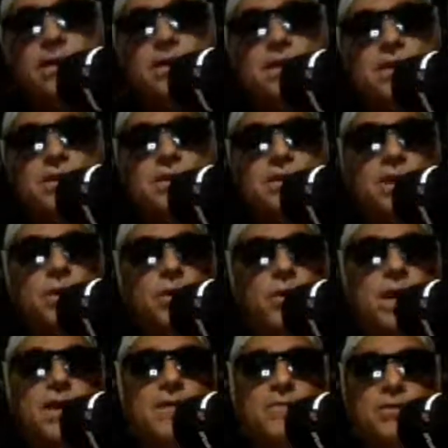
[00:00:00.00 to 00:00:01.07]
stick
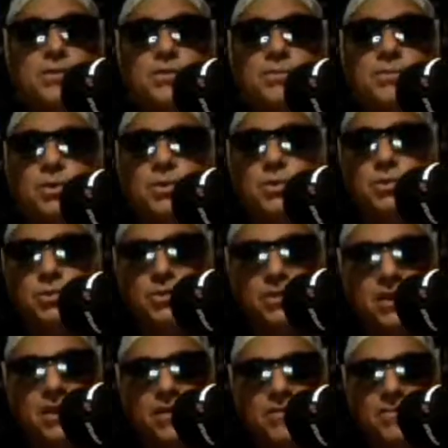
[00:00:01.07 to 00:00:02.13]
around for some cool
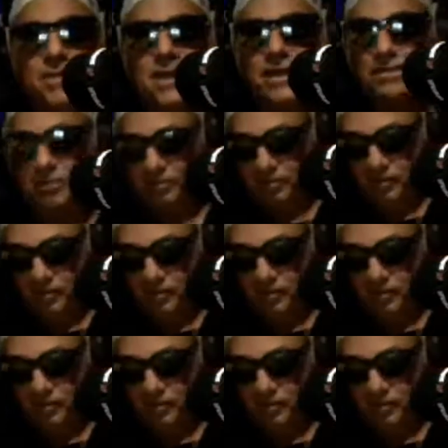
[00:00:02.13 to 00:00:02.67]
stuff, man.